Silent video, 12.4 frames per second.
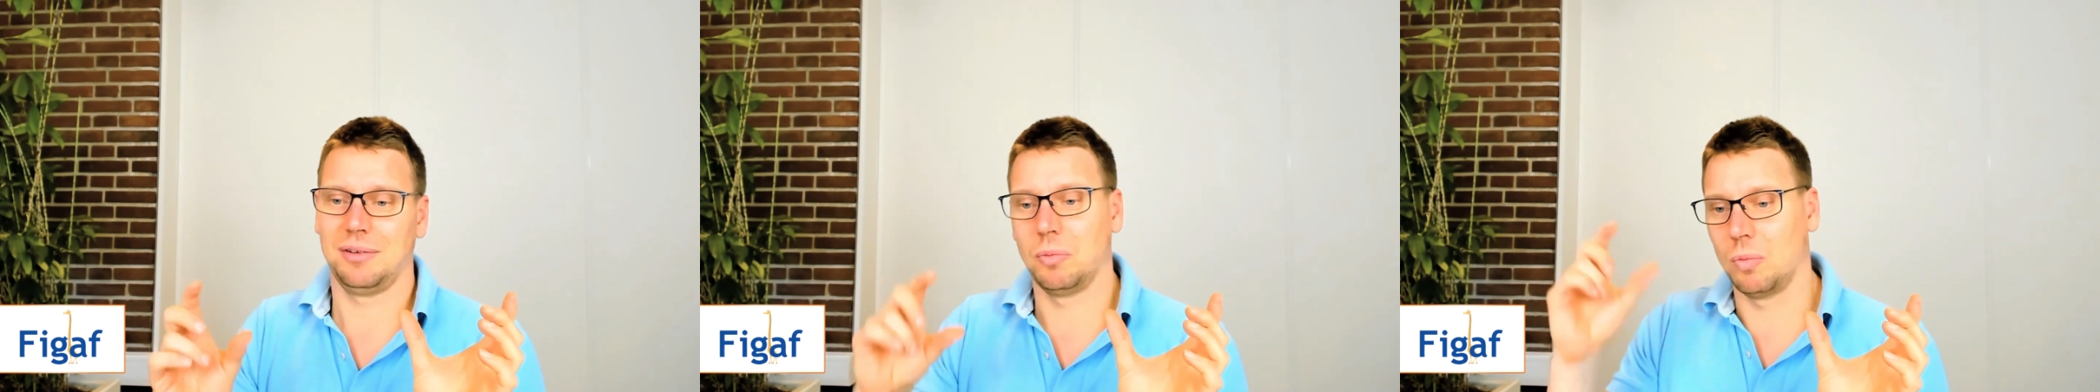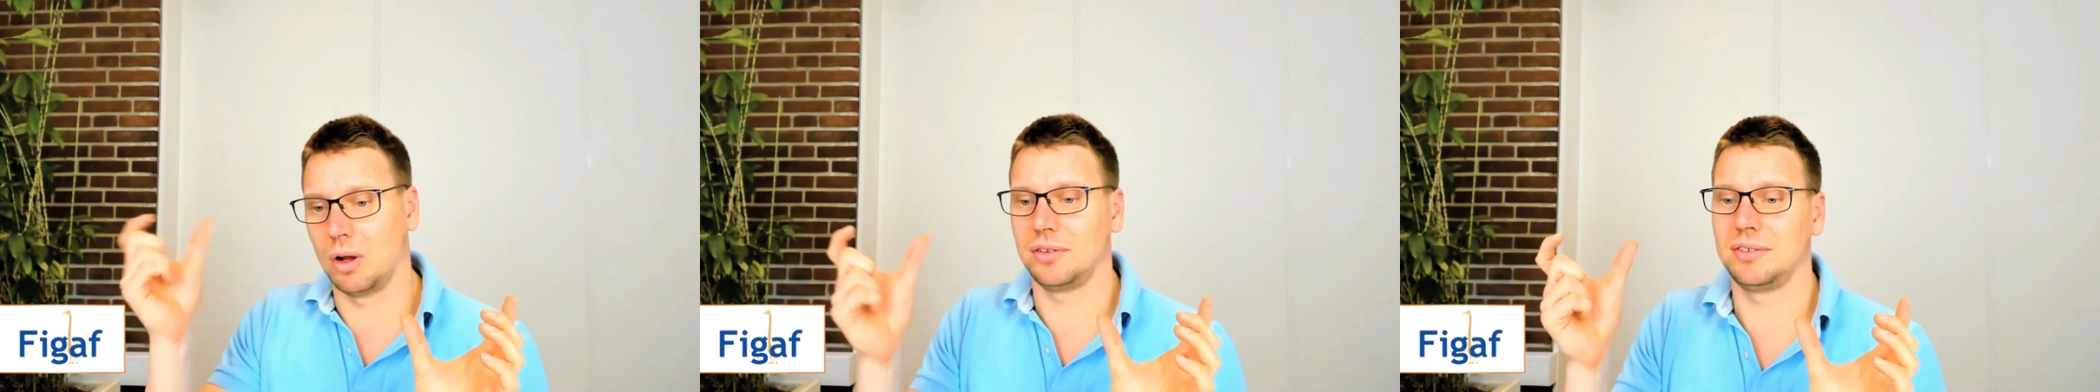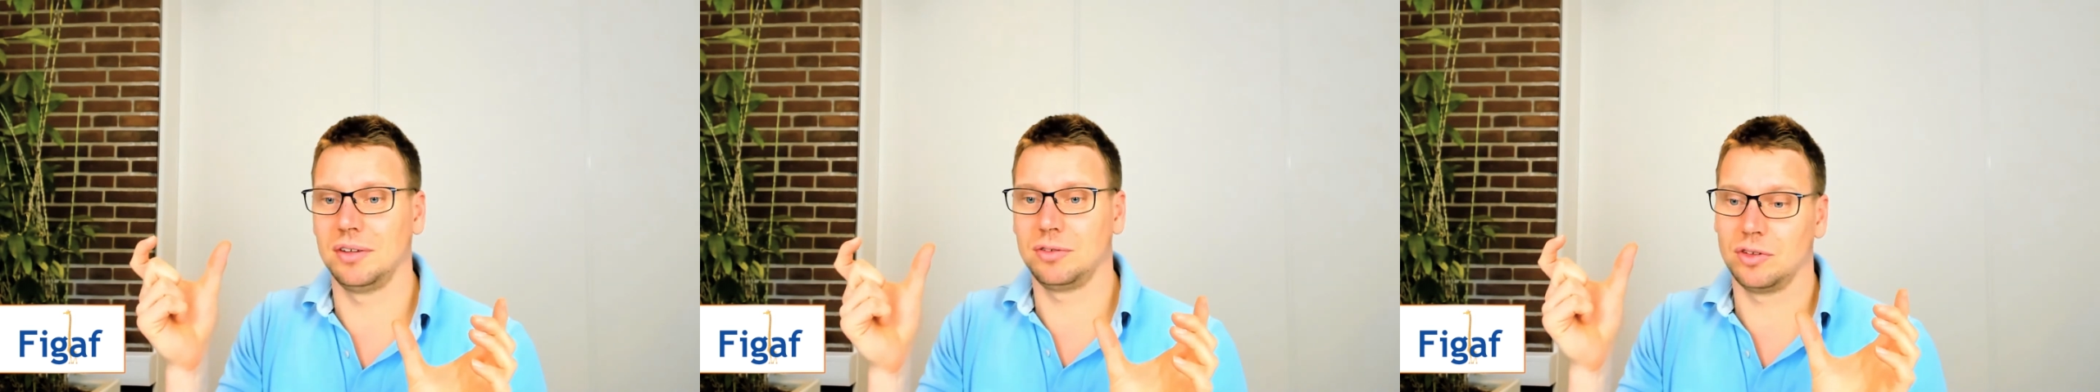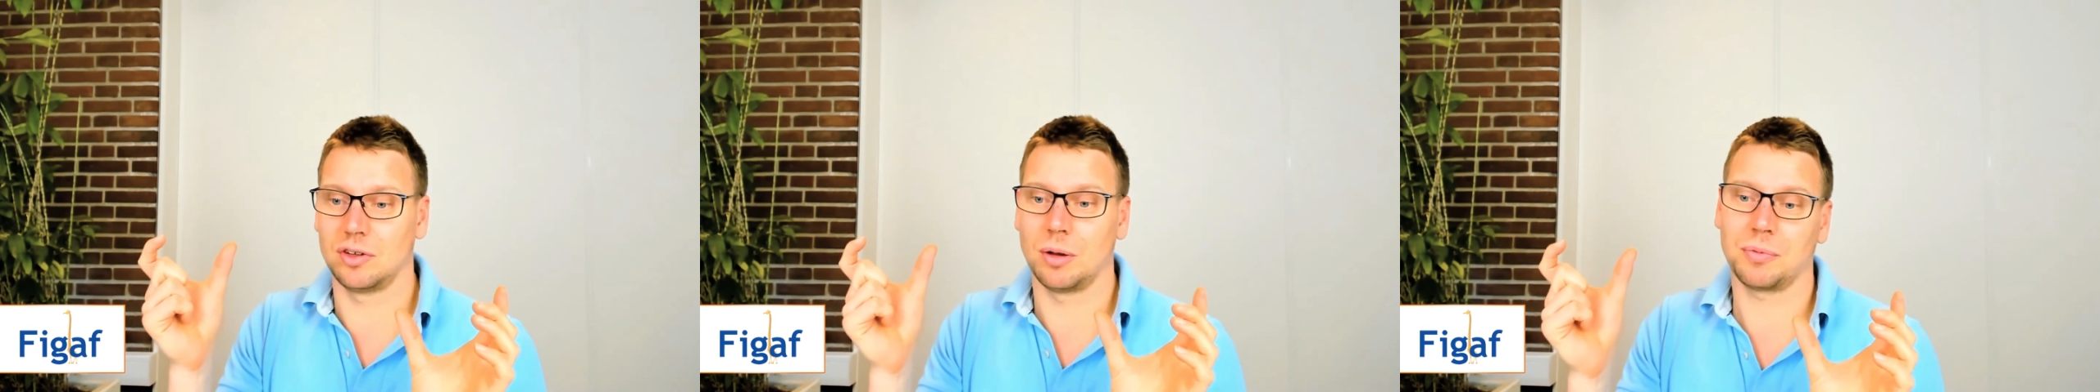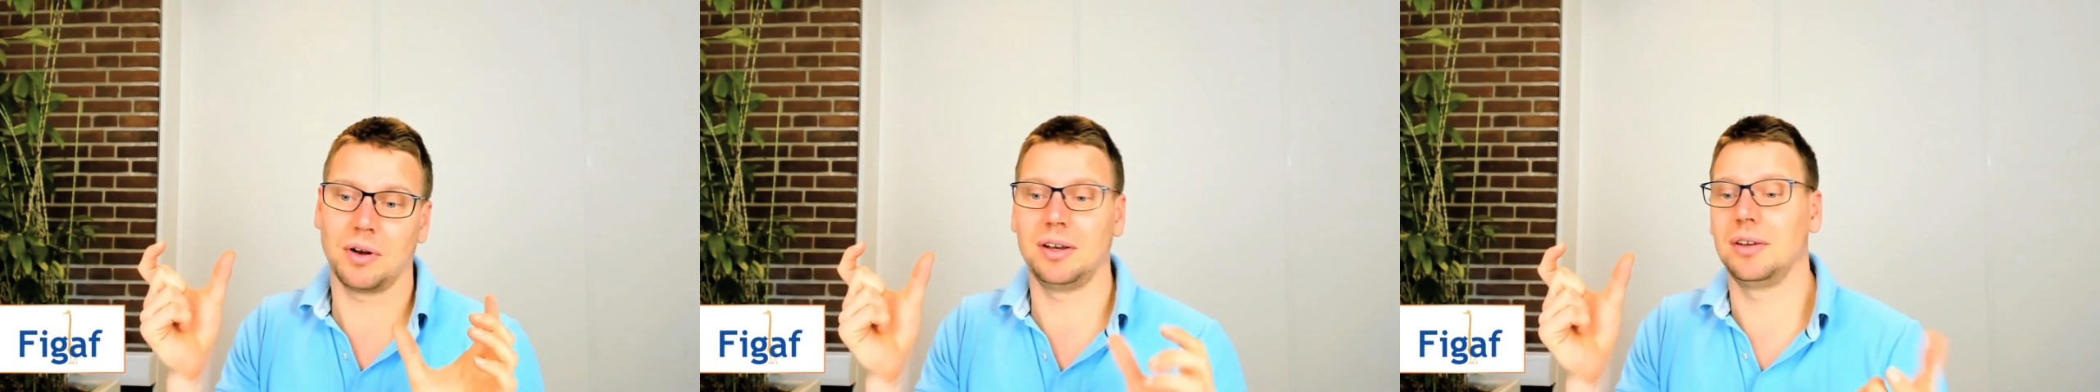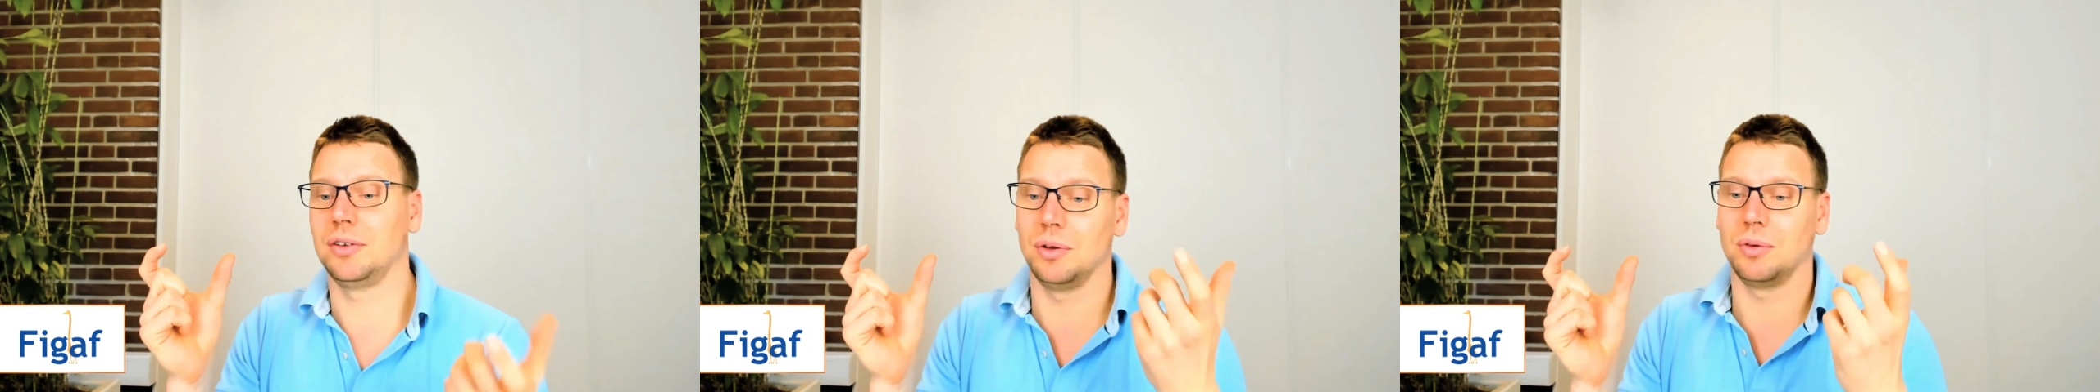Once this is
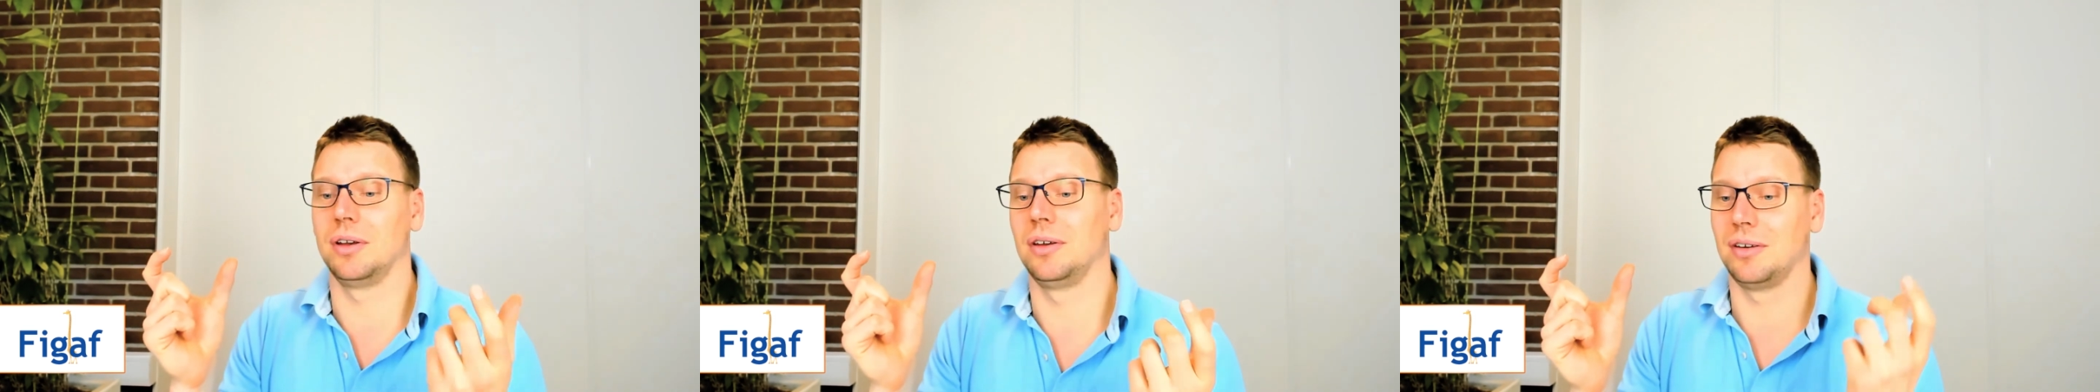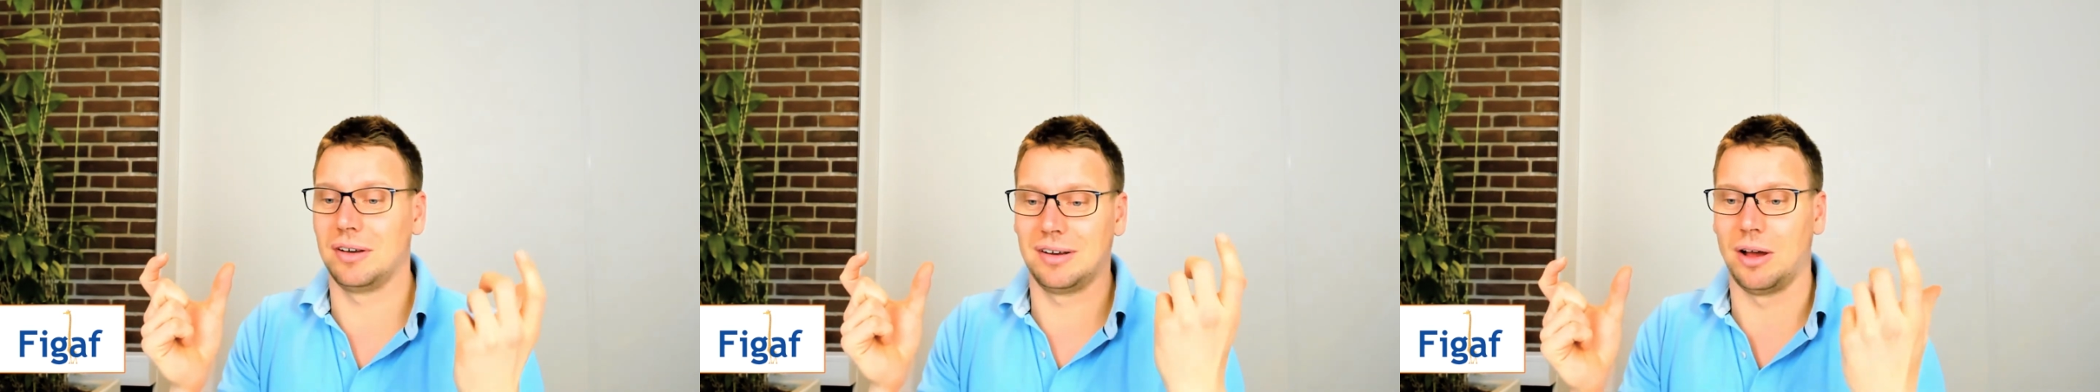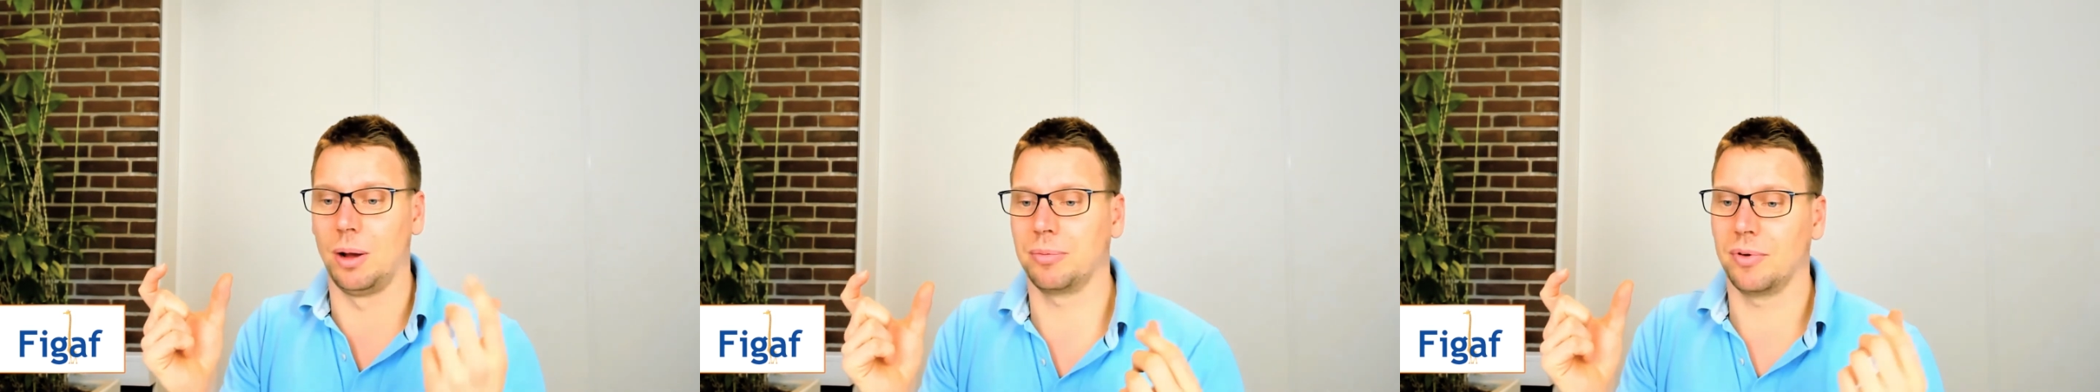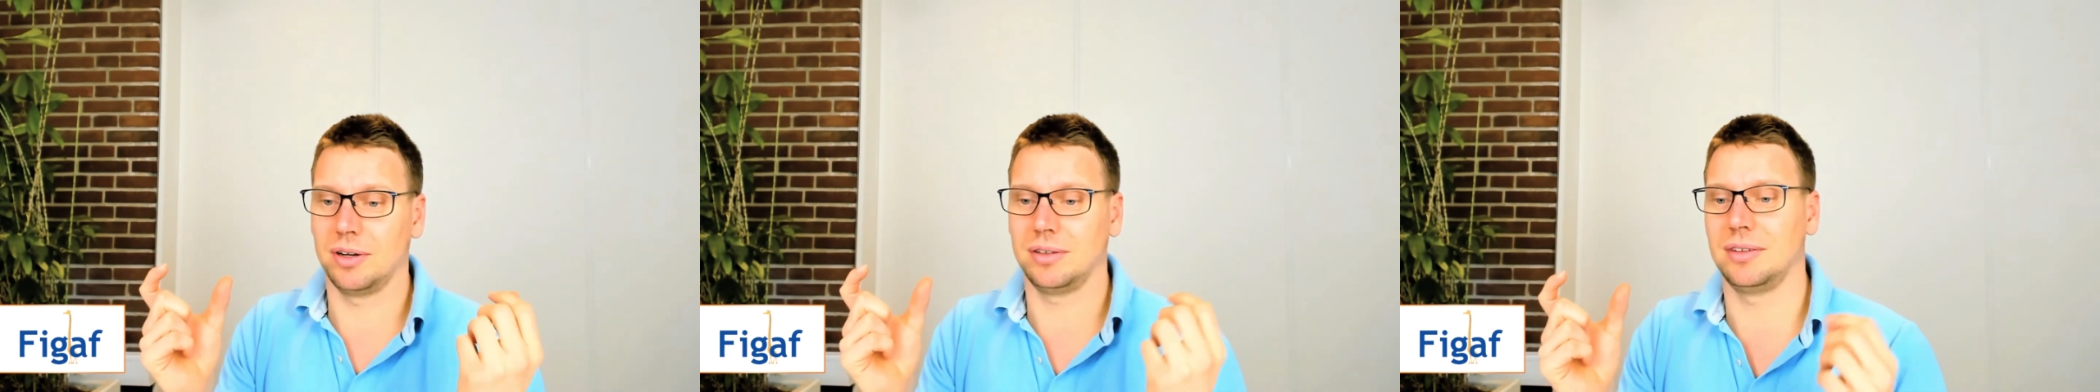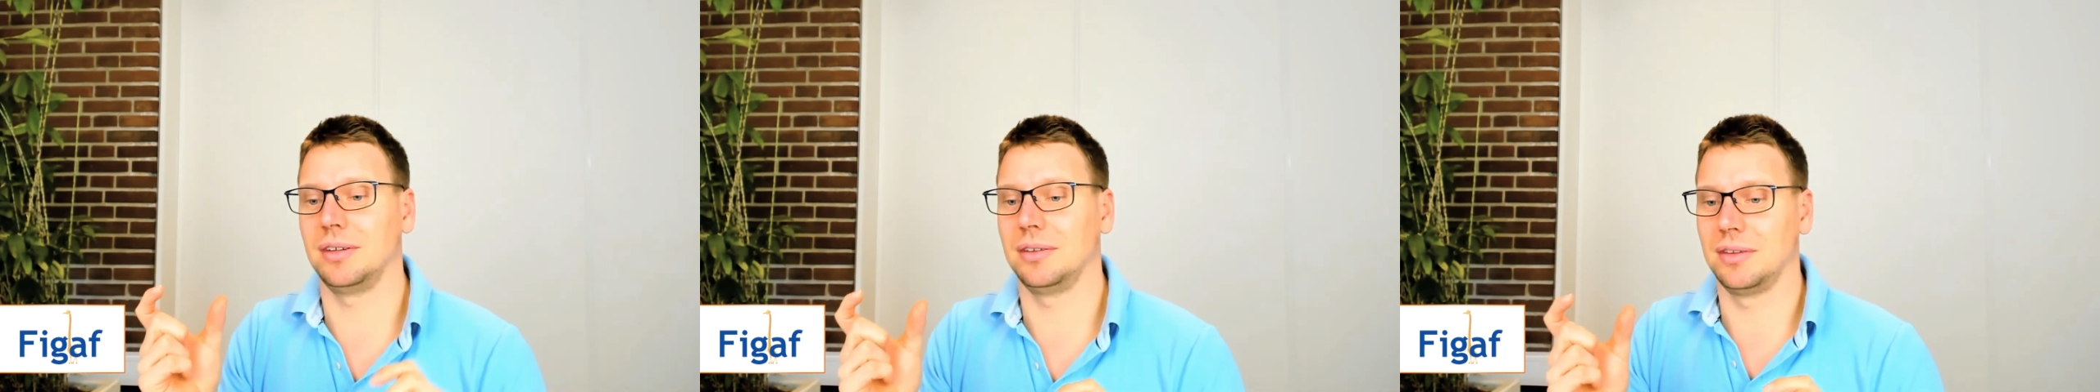upgraded, you can upgrade the,